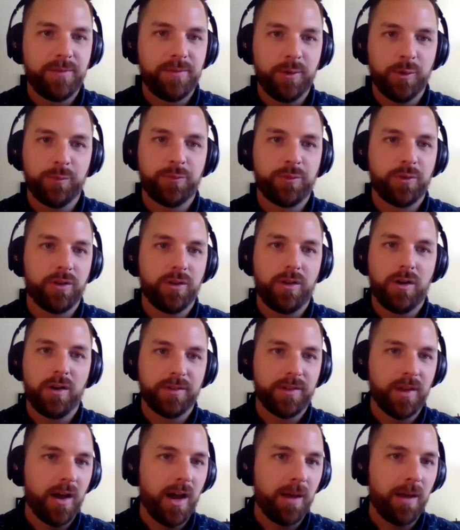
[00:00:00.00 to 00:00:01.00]
field for a long
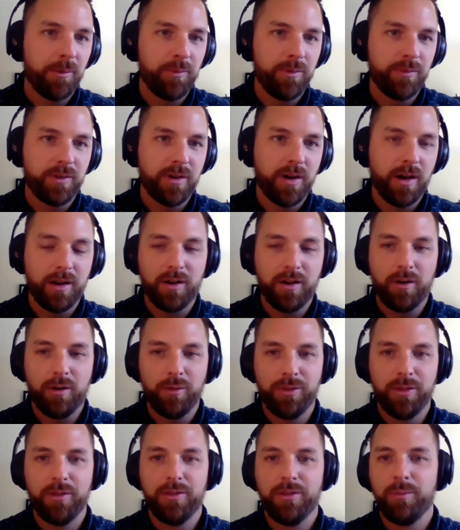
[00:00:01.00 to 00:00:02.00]
time. And we've got all
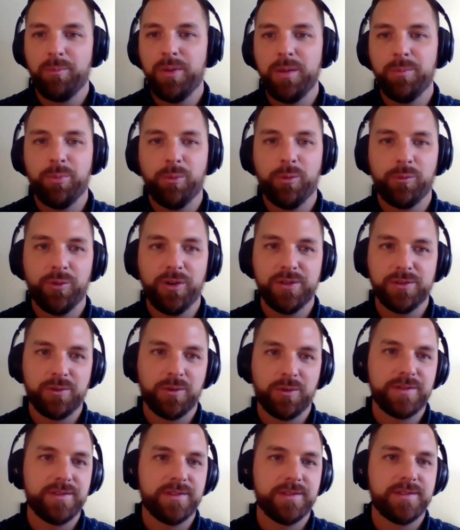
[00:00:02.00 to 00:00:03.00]
the people and
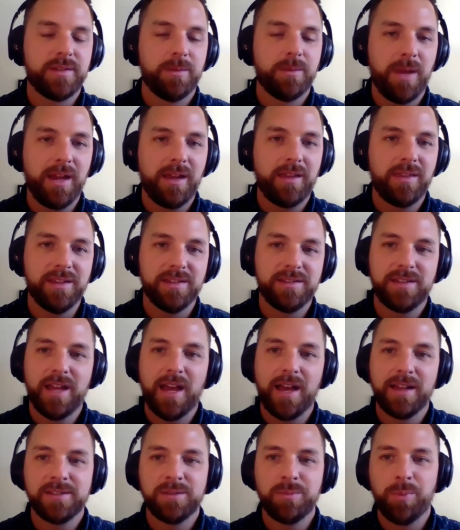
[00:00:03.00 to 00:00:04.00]
resources to make these
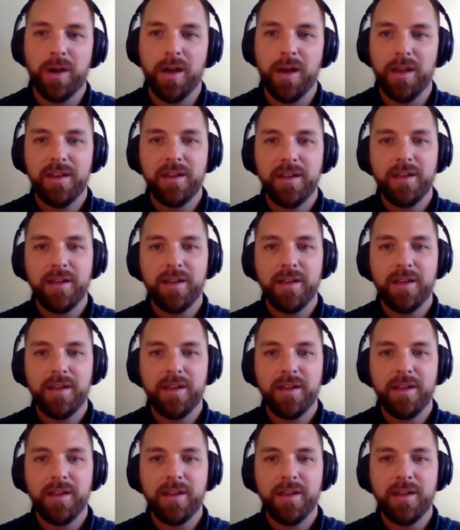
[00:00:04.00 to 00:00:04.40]
tests, but